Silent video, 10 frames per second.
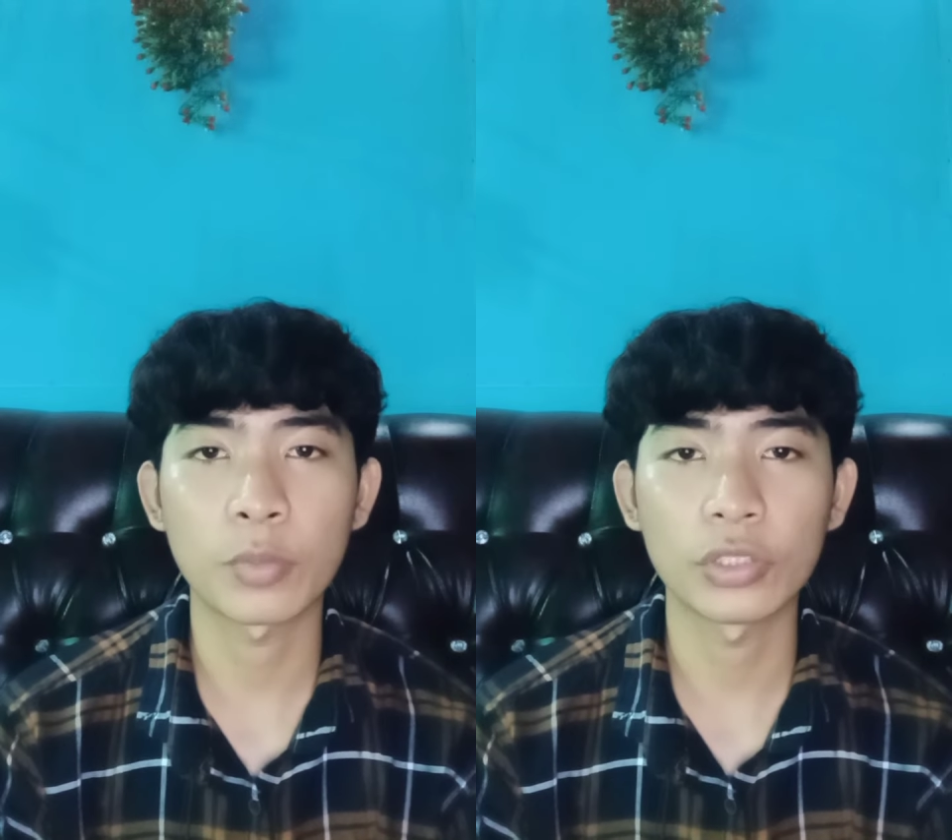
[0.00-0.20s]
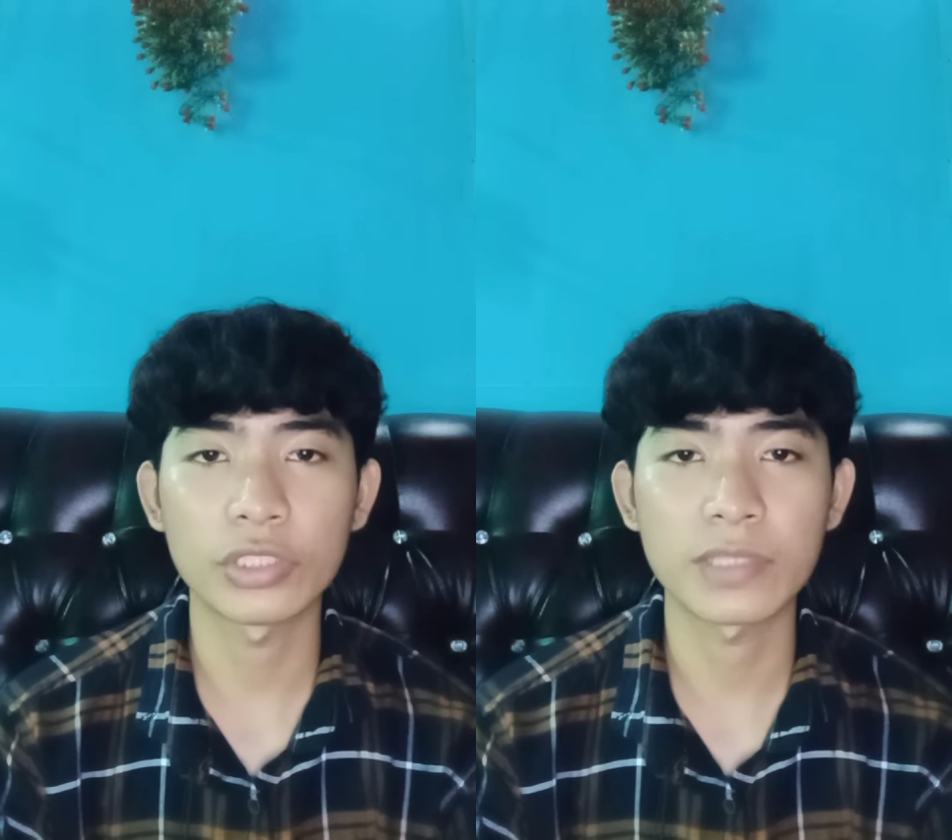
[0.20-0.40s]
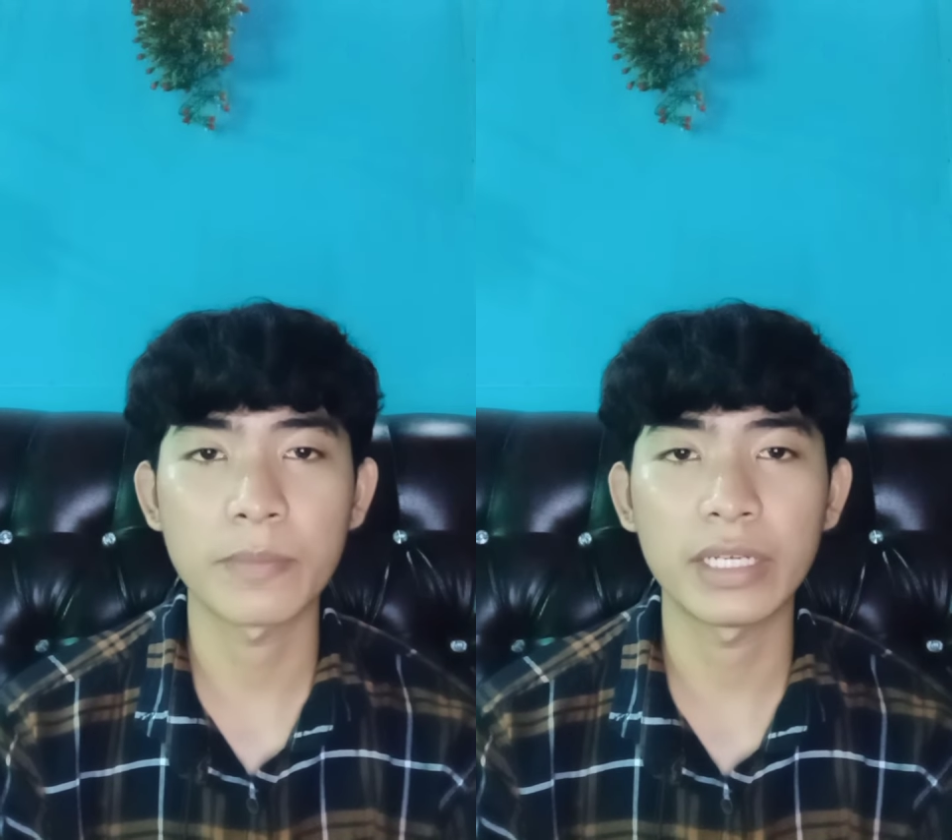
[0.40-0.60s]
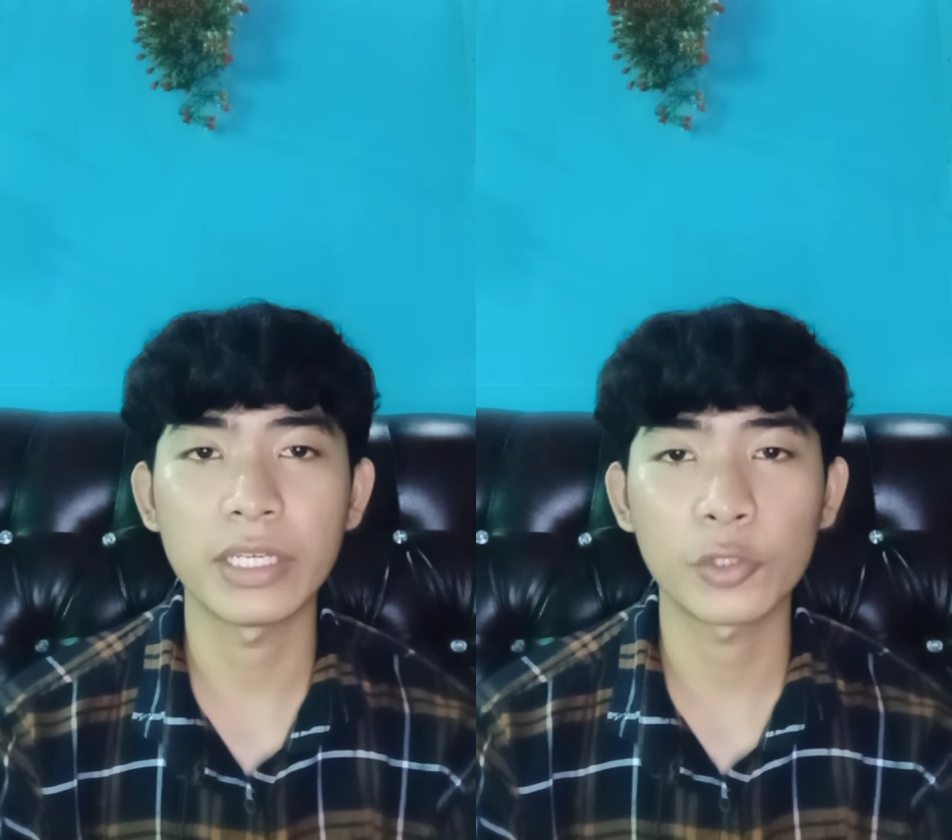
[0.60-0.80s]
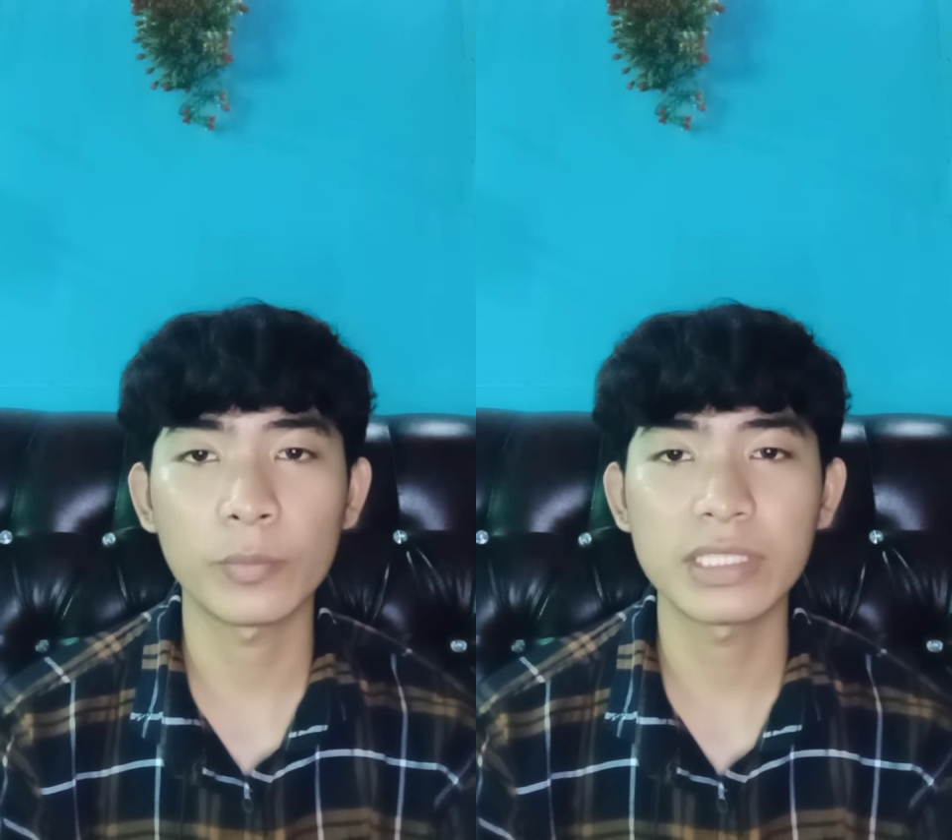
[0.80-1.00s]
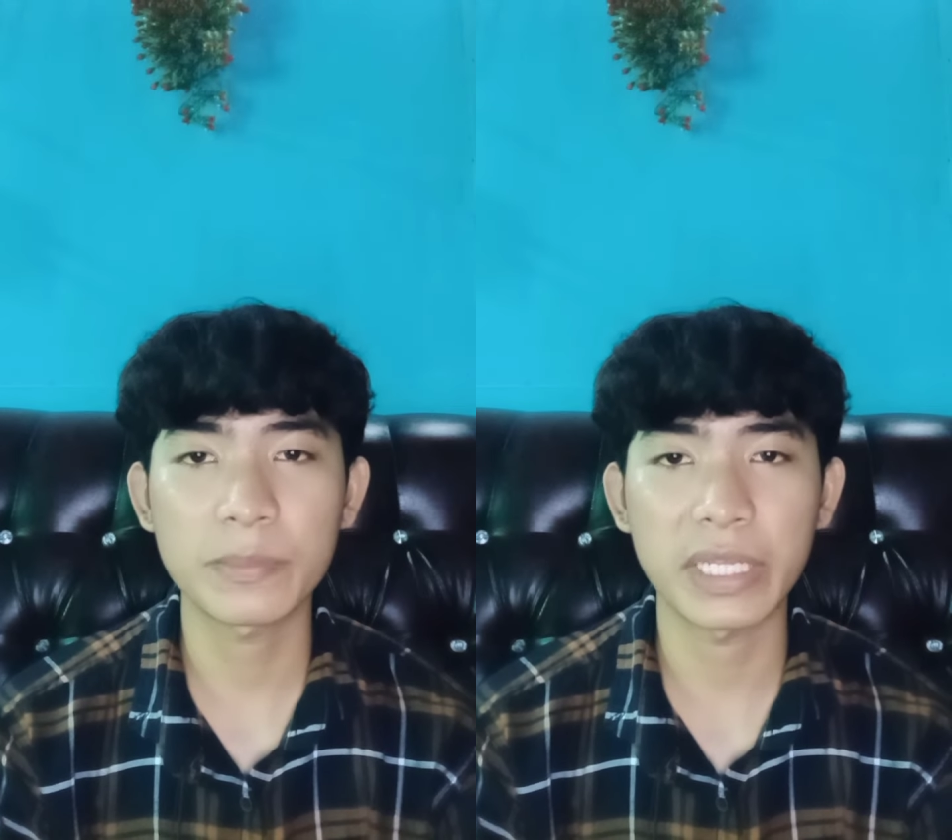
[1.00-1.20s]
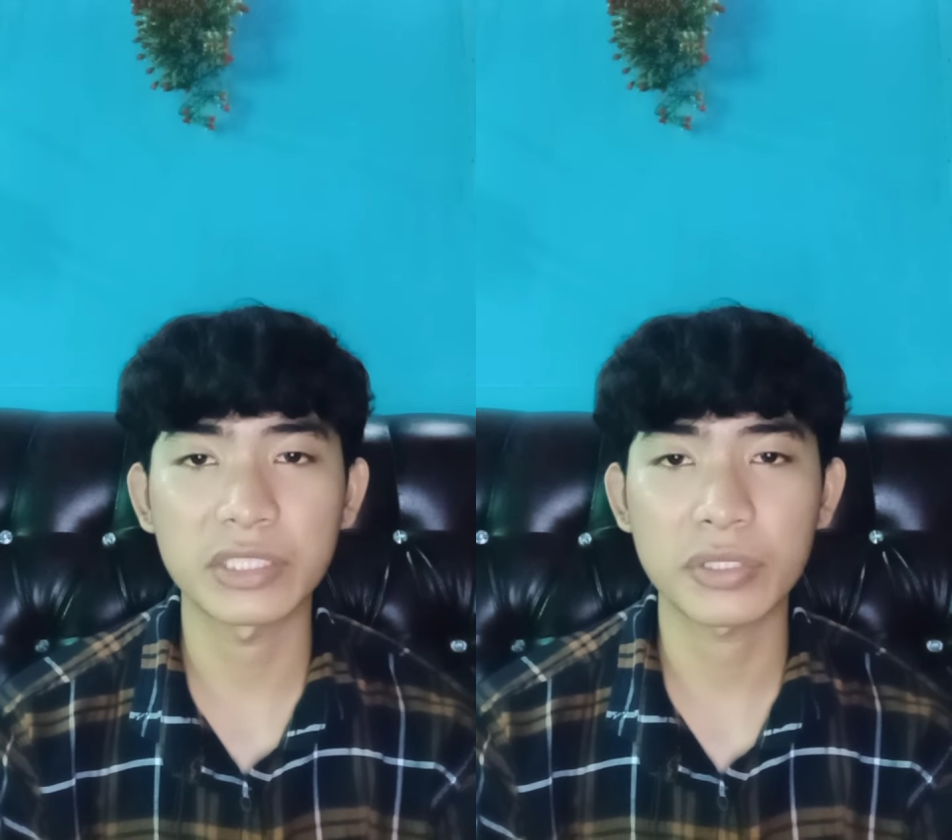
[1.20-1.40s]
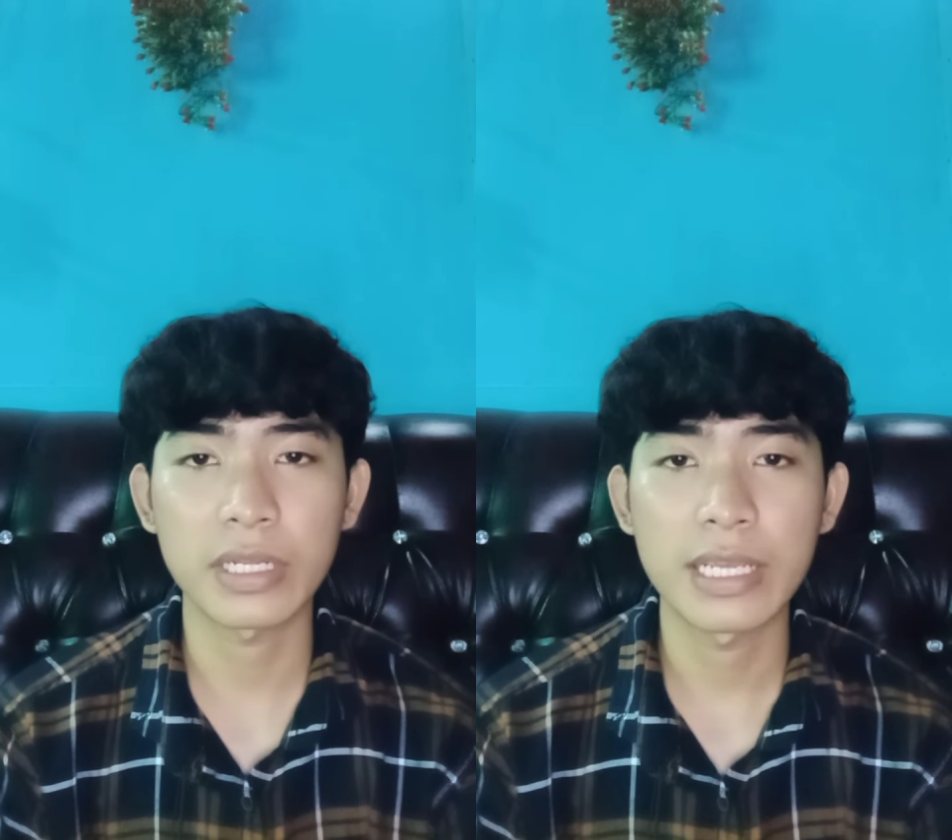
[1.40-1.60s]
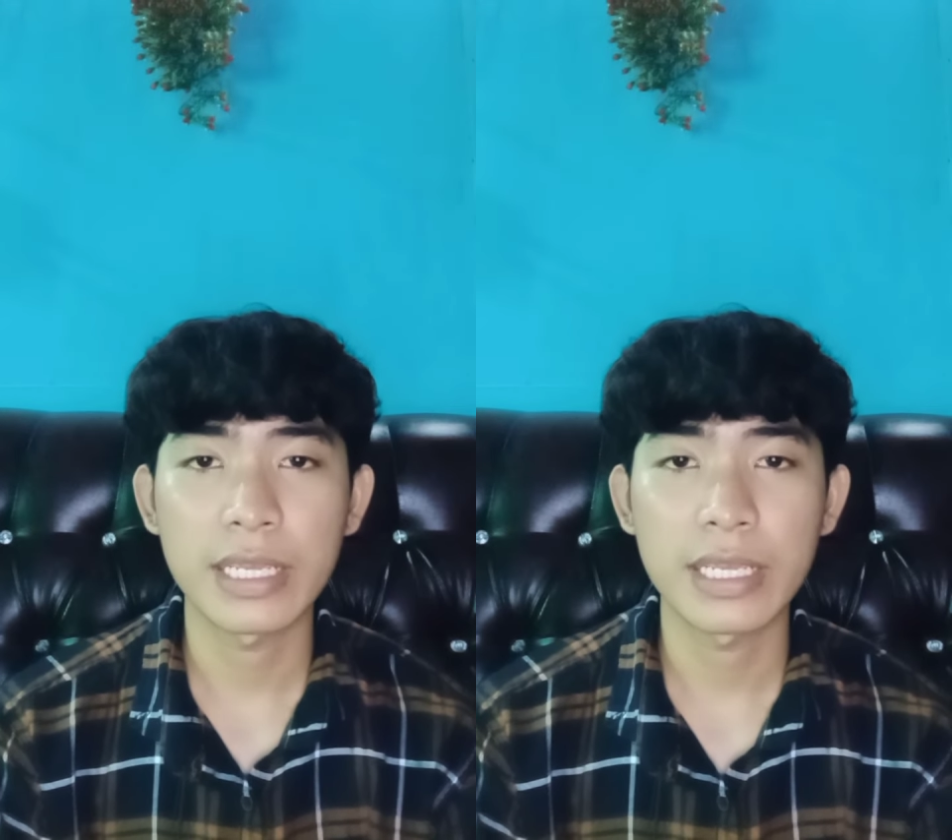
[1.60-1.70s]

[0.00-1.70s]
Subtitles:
produced by the human speech.